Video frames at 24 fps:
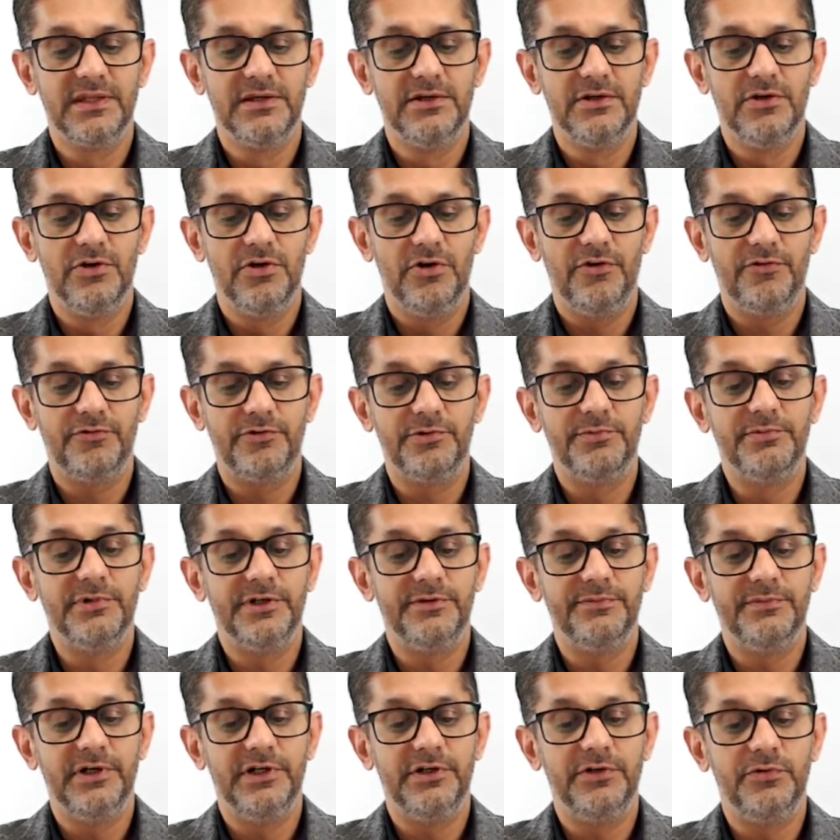of
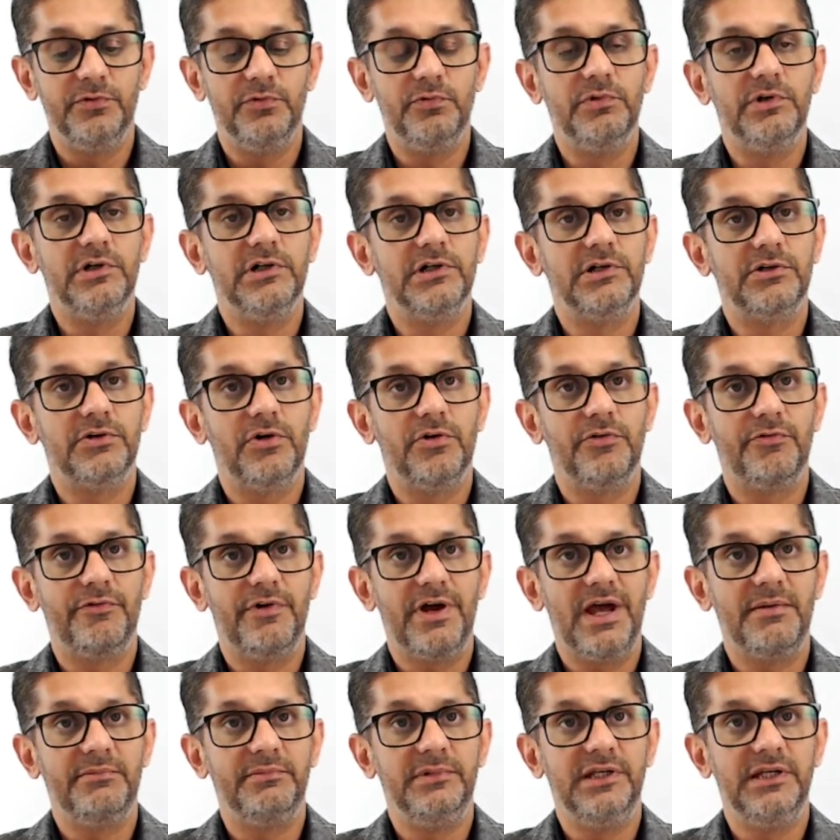commitment to work or
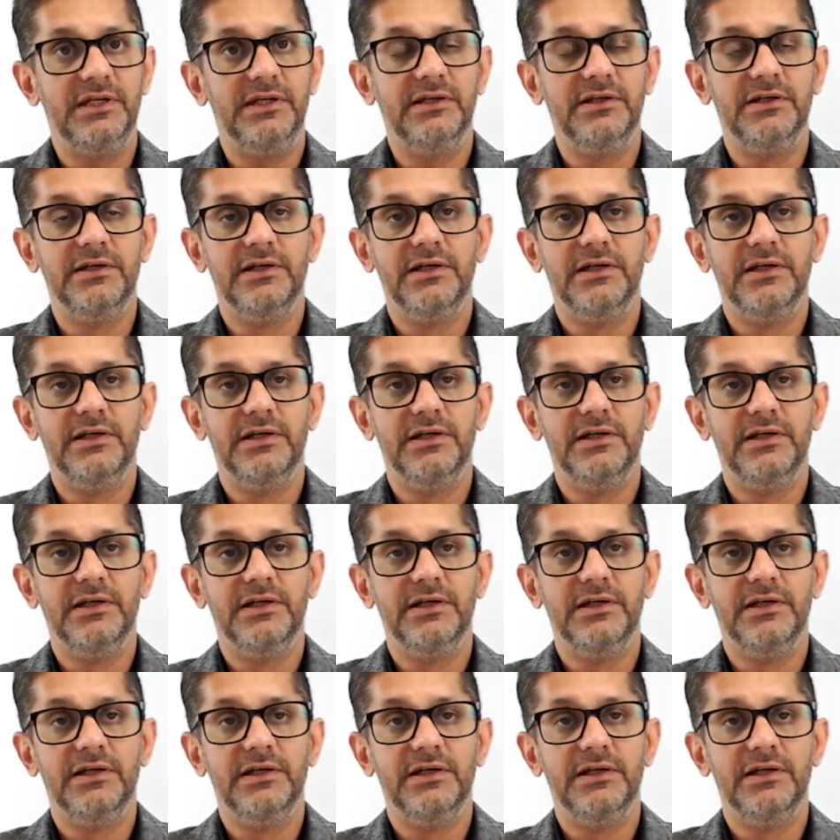family.